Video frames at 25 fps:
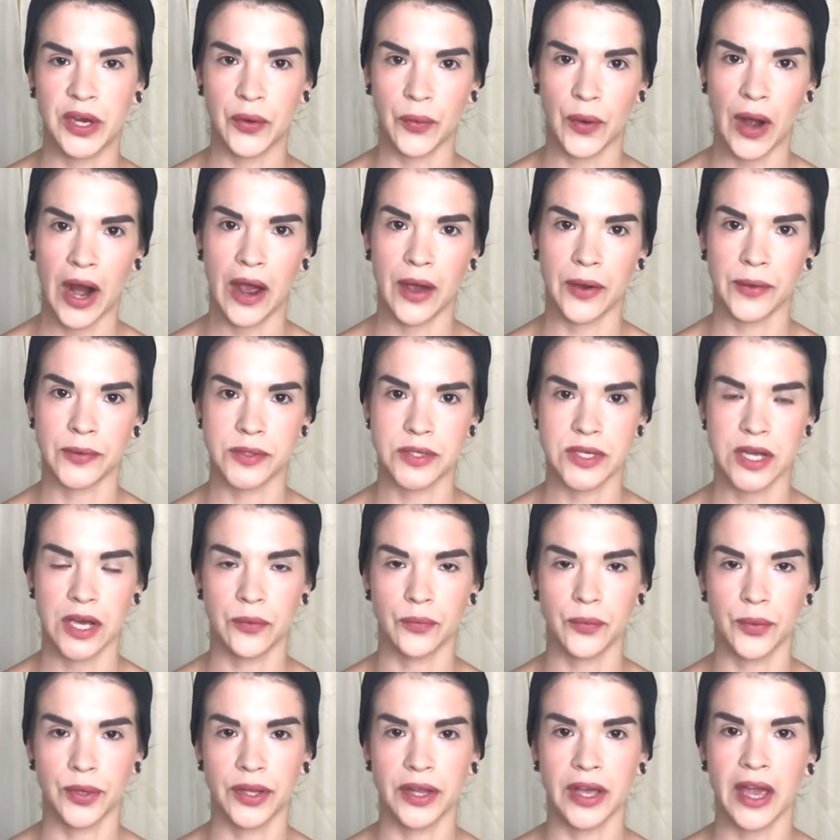ground and
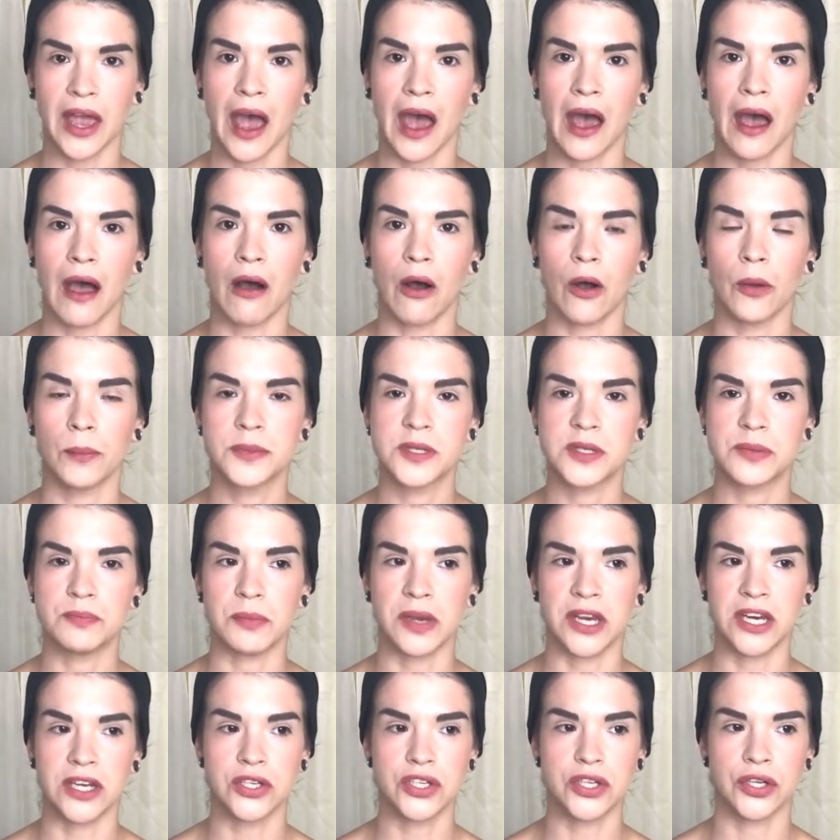really helps
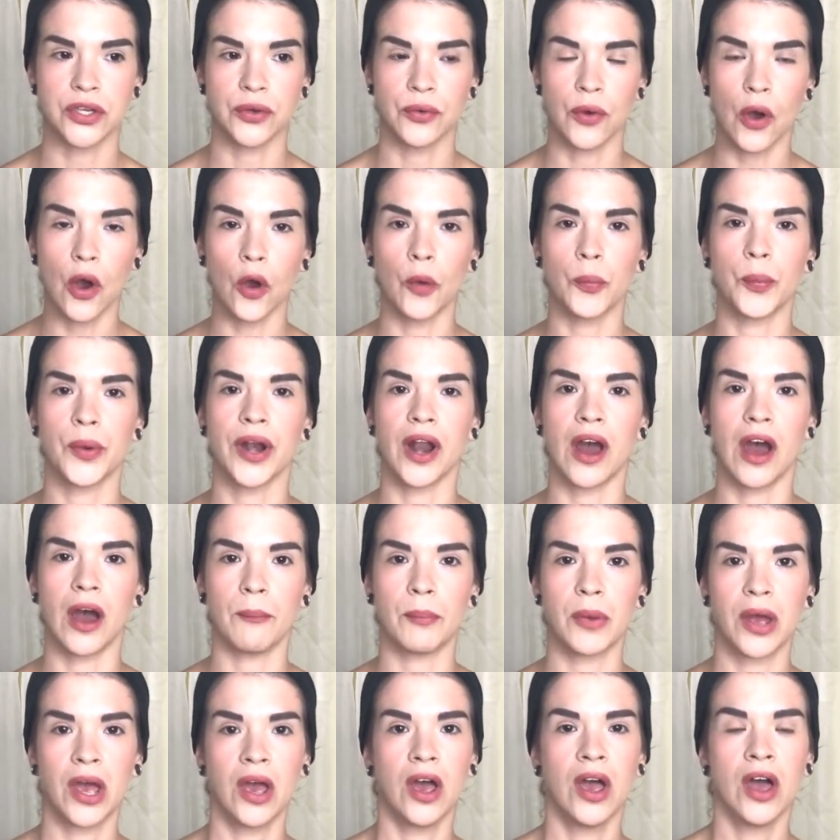me to open
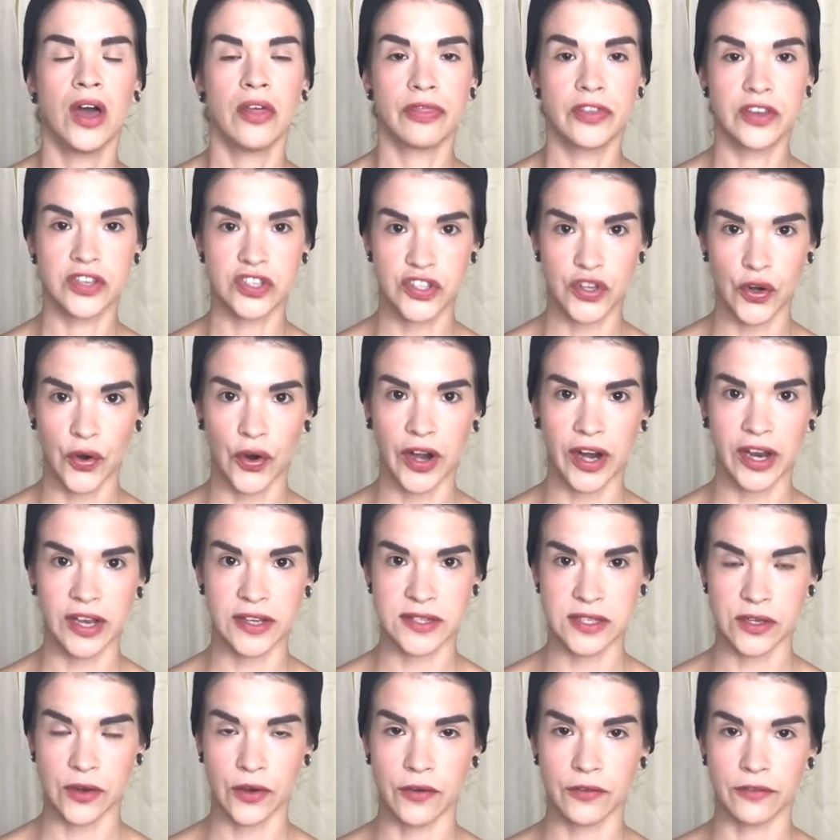up the circuits
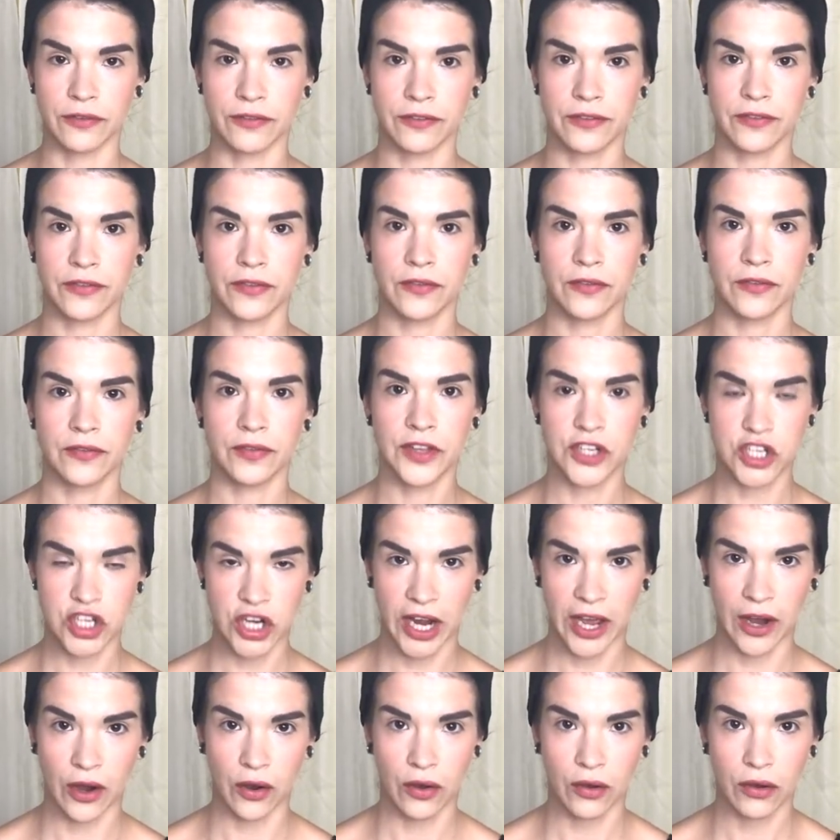of the
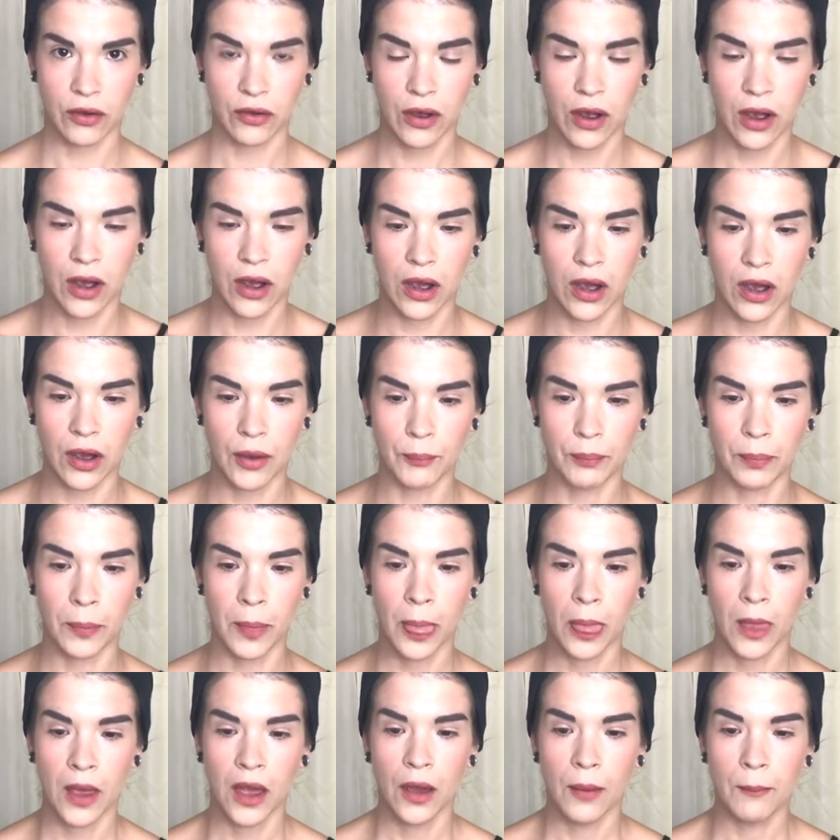channel. Um,
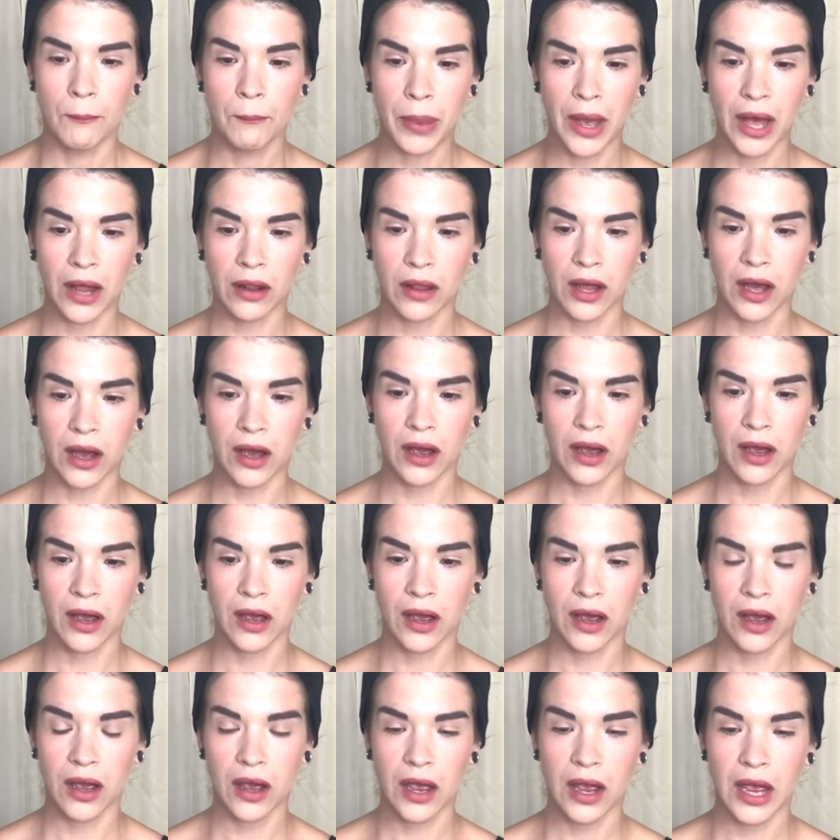Bella
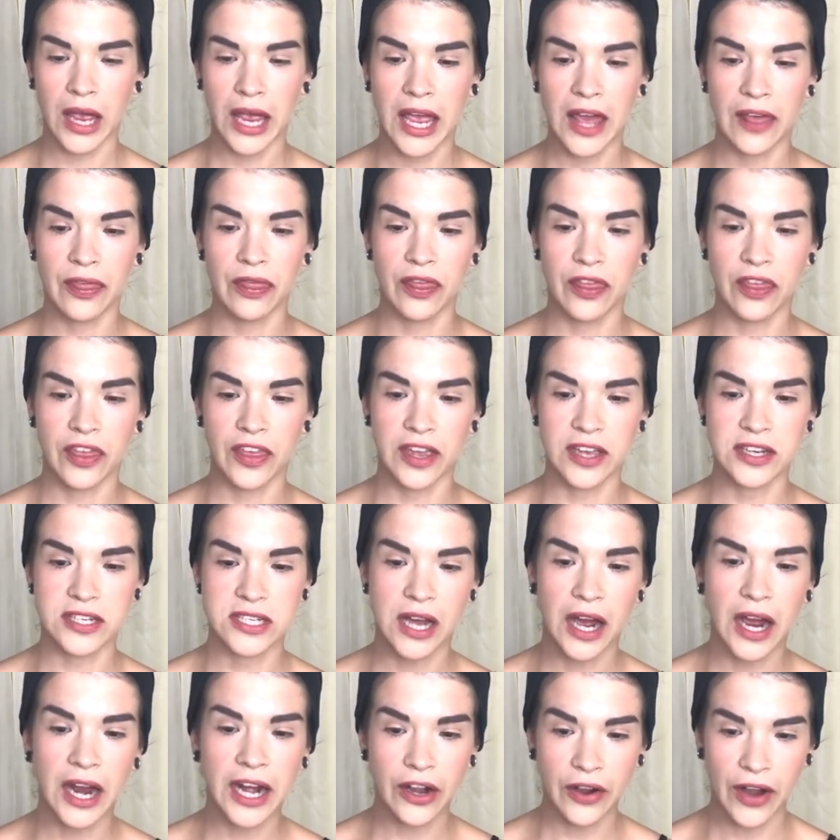and the
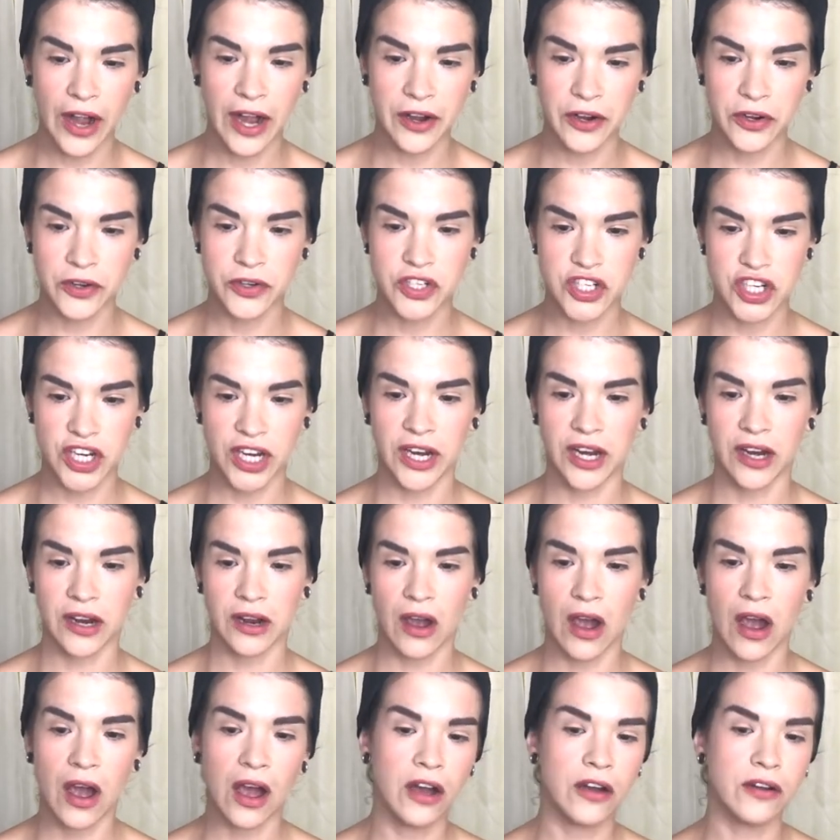entire energy
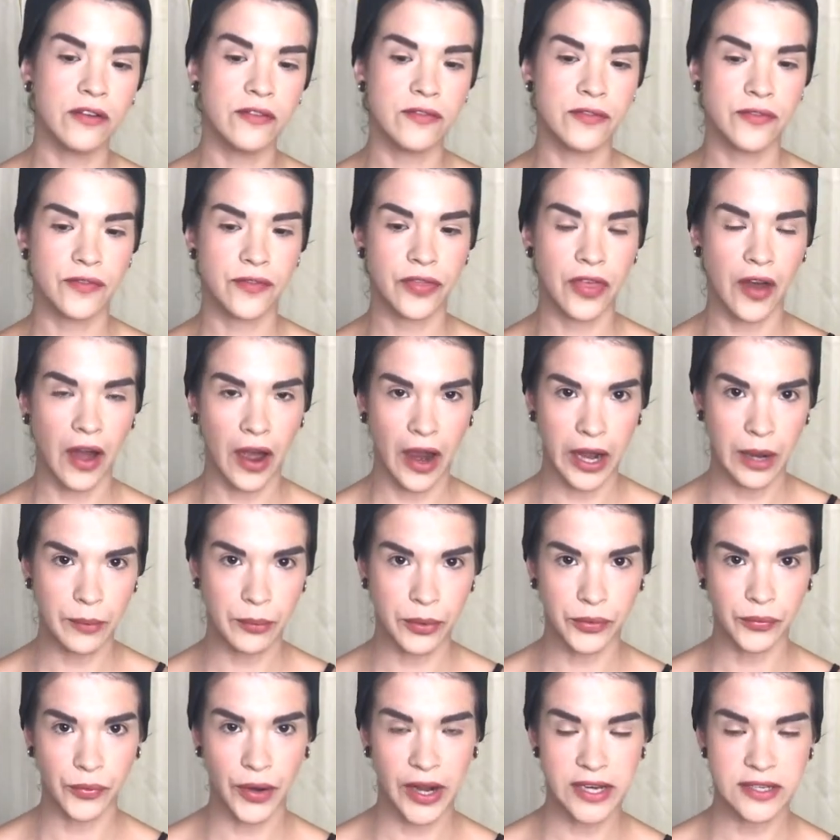of the
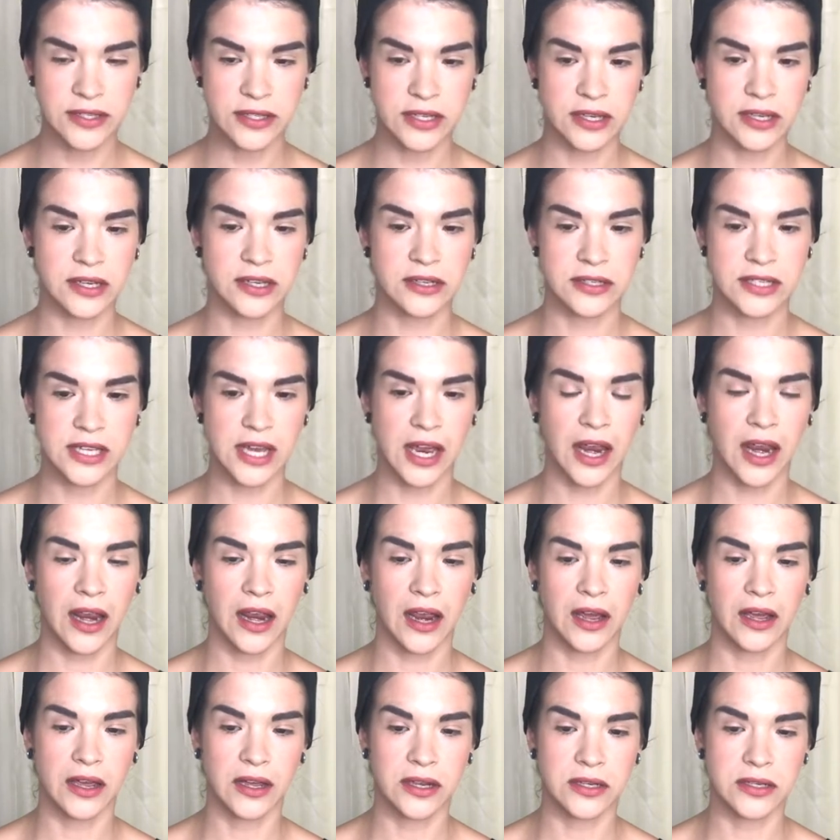hybrid races
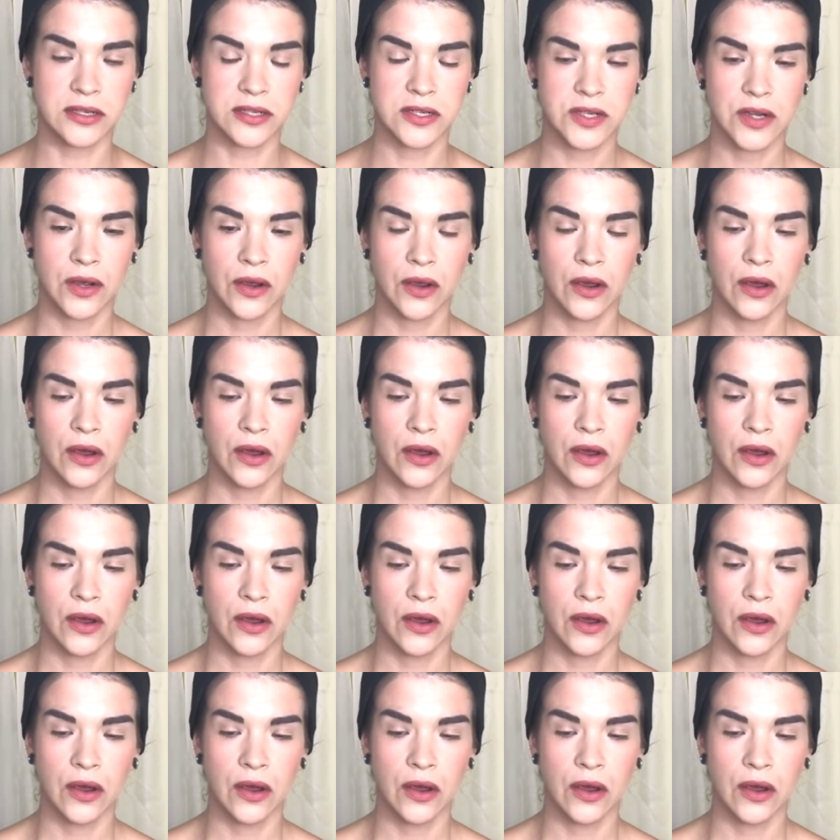and